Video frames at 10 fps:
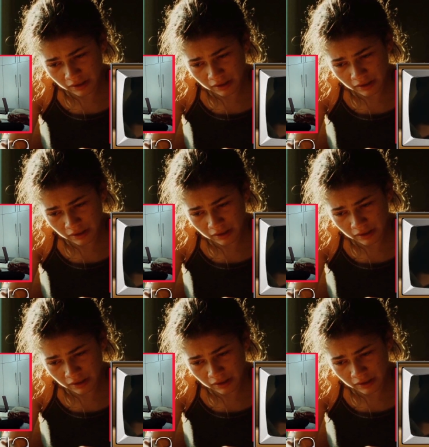
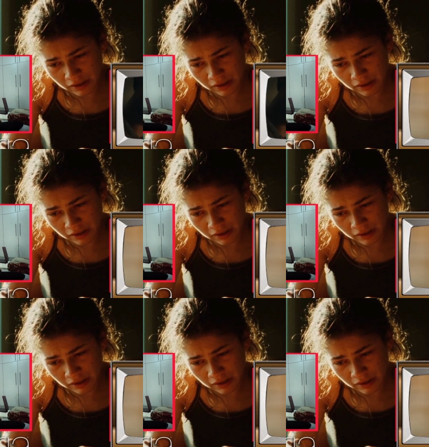
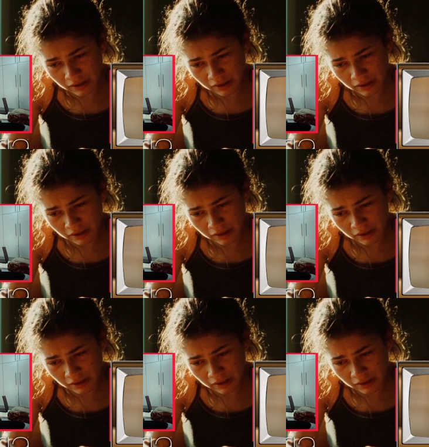[no speech]